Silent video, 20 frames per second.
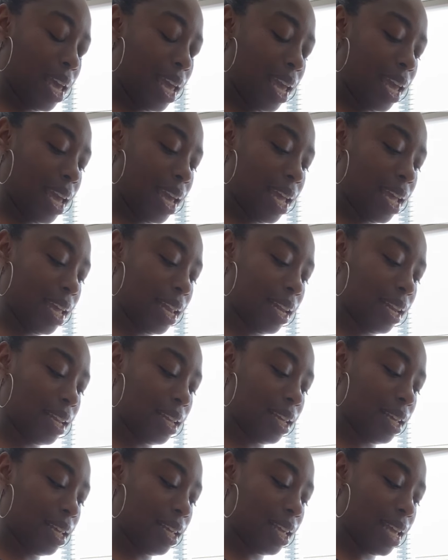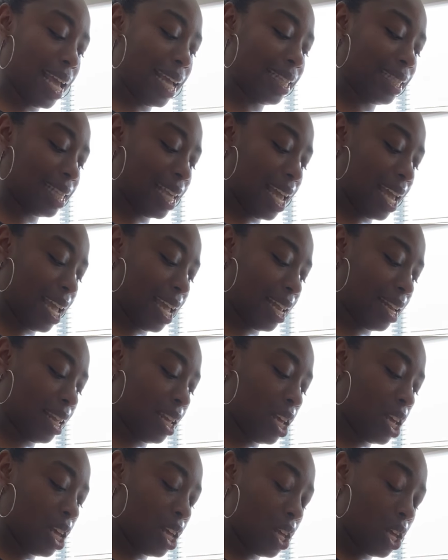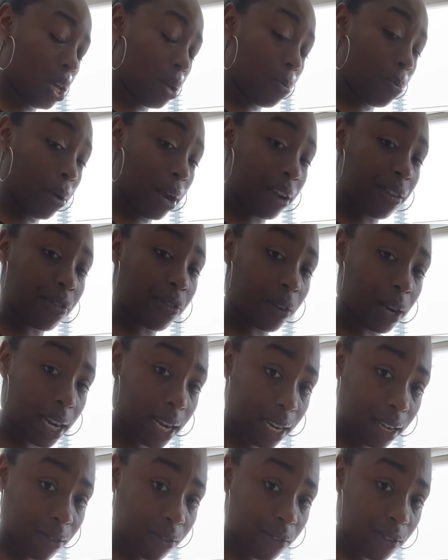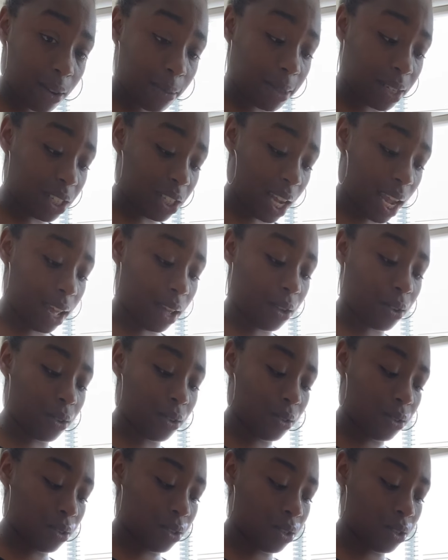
And it's saying break free from the shell.